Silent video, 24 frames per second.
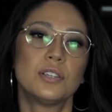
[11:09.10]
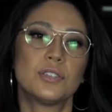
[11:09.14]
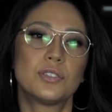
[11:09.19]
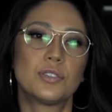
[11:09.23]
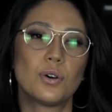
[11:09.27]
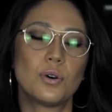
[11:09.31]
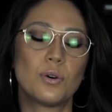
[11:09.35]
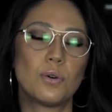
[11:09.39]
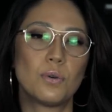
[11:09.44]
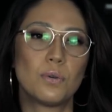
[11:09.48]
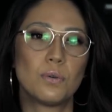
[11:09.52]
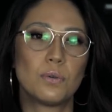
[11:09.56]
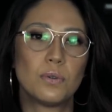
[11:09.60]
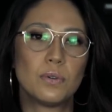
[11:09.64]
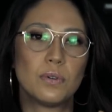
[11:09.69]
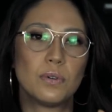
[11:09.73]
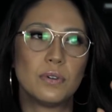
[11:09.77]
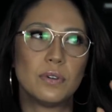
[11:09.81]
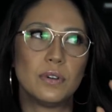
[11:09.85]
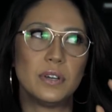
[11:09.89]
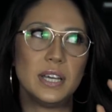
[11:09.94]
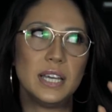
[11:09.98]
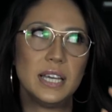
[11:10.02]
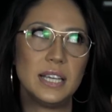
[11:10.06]
So
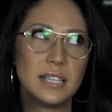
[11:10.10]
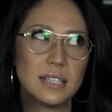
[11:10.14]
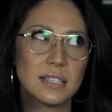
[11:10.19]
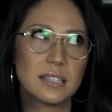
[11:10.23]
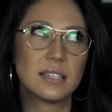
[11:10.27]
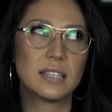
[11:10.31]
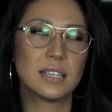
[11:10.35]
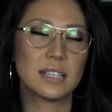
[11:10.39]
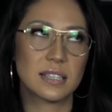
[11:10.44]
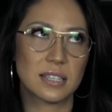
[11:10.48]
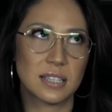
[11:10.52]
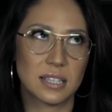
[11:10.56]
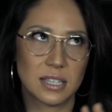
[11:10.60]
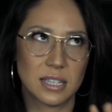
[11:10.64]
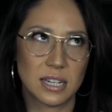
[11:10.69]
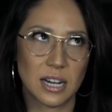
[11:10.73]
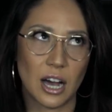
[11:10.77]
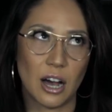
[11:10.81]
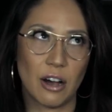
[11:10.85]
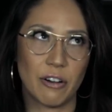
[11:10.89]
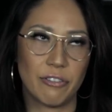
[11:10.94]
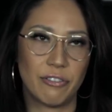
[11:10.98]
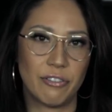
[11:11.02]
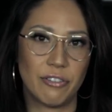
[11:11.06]
is this
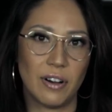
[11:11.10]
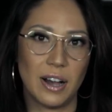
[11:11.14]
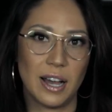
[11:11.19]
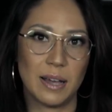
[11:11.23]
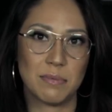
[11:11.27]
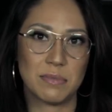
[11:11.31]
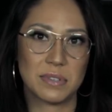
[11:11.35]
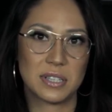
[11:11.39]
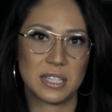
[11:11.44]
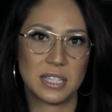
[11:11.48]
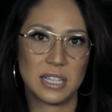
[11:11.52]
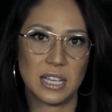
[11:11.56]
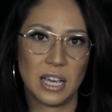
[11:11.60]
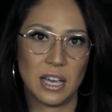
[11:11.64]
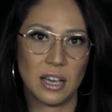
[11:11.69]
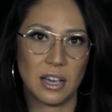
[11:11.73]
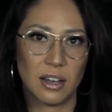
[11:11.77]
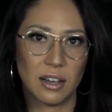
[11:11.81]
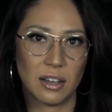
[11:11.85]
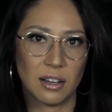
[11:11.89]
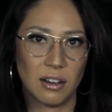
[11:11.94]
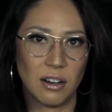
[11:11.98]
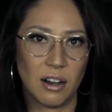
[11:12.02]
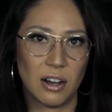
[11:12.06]
stuff I'm
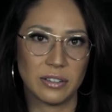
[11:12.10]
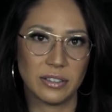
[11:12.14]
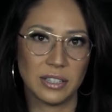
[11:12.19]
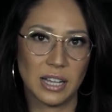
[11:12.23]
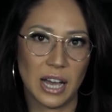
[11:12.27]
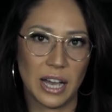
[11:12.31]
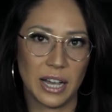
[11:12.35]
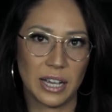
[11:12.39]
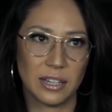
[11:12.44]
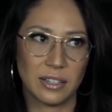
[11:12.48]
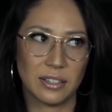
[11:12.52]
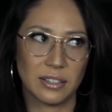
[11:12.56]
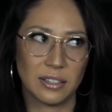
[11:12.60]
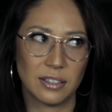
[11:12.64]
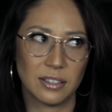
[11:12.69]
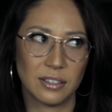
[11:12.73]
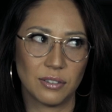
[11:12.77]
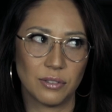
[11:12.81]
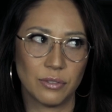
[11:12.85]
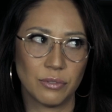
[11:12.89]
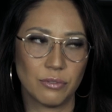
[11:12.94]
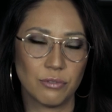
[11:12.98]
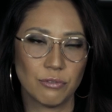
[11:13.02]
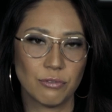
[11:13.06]
seeing online
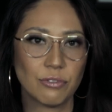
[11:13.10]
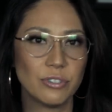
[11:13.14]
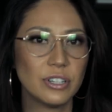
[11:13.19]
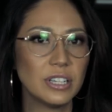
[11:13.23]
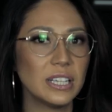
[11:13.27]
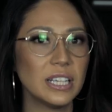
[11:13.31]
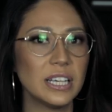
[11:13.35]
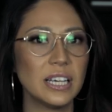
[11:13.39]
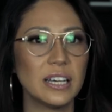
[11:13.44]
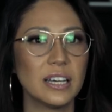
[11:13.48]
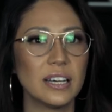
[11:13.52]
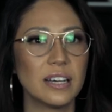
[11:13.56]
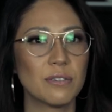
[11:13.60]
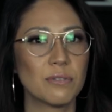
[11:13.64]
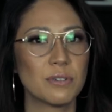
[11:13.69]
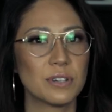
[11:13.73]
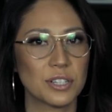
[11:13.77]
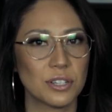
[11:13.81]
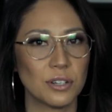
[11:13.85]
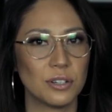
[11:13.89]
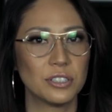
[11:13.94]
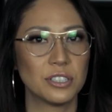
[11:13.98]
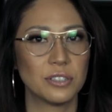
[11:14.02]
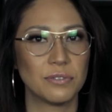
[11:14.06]
really a
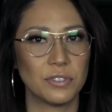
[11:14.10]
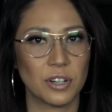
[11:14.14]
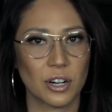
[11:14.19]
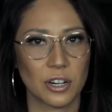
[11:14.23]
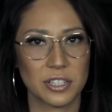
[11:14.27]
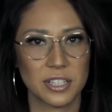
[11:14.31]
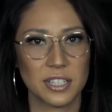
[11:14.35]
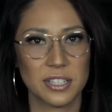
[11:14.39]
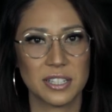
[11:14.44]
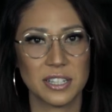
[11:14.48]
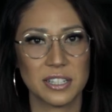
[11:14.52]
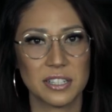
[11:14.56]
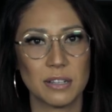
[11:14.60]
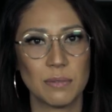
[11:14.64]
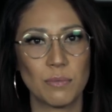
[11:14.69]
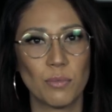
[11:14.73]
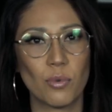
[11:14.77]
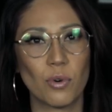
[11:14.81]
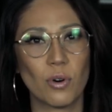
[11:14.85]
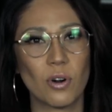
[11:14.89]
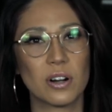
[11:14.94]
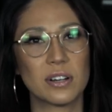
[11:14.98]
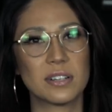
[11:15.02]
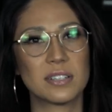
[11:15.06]
result of
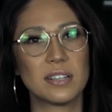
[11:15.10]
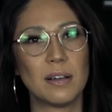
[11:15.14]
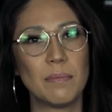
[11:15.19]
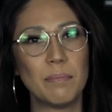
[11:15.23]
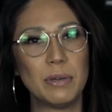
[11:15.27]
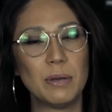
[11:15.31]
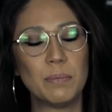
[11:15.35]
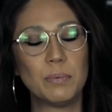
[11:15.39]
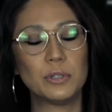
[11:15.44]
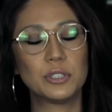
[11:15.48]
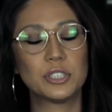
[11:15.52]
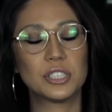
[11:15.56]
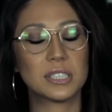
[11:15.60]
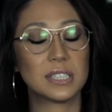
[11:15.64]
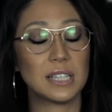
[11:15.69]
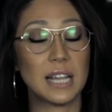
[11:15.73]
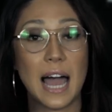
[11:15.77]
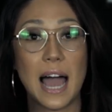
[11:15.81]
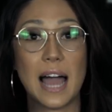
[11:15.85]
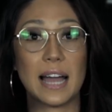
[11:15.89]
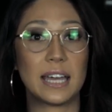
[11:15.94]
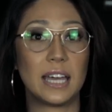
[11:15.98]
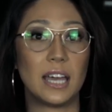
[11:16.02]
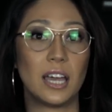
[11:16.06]
narcissism, or are some people just
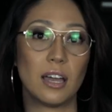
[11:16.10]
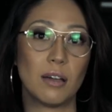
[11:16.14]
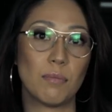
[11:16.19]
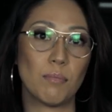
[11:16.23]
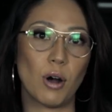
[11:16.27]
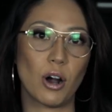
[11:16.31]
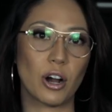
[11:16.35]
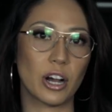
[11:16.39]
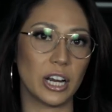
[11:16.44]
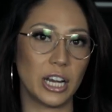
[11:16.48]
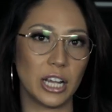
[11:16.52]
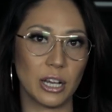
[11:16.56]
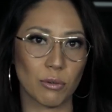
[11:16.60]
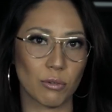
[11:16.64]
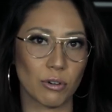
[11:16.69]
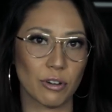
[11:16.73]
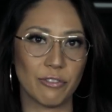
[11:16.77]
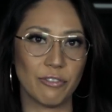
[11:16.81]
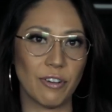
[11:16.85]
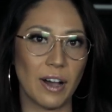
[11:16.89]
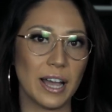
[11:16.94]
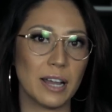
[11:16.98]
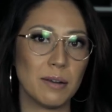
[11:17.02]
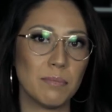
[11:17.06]
lacking marketing
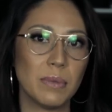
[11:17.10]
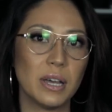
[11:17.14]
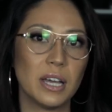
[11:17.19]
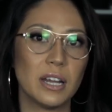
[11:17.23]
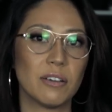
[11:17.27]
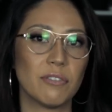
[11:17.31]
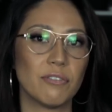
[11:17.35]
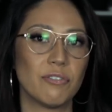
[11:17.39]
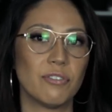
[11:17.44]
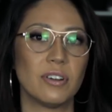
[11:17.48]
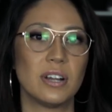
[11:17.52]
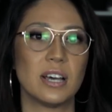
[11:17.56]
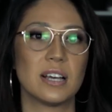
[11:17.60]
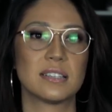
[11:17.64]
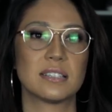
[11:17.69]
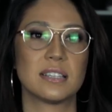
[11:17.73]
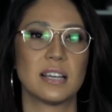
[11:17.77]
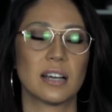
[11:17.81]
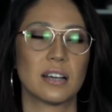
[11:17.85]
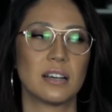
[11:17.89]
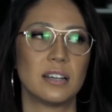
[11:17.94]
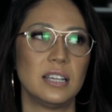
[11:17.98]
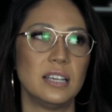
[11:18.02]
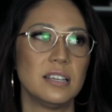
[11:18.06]
refinement and
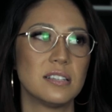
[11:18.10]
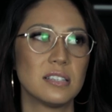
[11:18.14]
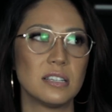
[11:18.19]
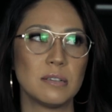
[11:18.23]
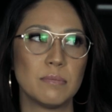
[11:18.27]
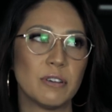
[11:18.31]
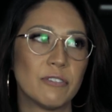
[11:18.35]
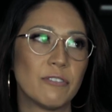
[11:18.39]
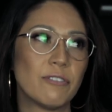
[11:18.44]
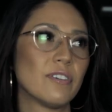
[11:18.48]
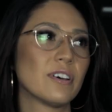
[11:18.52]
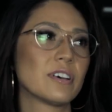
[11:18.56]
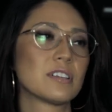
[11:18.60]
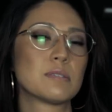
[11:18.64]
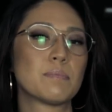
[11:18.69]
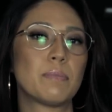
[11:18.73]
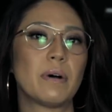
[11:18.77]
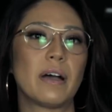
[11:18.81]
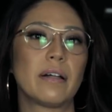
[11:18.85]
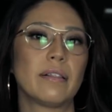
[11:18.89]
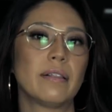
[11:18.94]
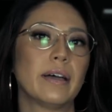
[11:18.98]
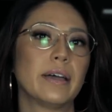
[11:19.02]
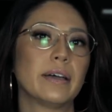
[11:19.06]
finesse that could easily be fixed
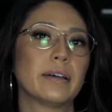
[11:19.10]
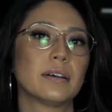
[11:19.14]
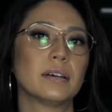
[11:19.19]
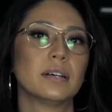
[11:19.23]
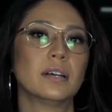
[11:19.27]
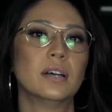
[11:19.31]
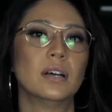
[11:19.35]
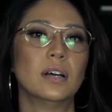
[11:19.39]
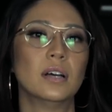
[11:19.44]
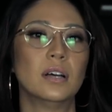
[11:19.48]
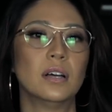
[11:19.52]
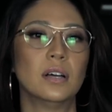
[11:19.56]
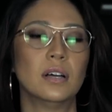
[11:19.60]
by like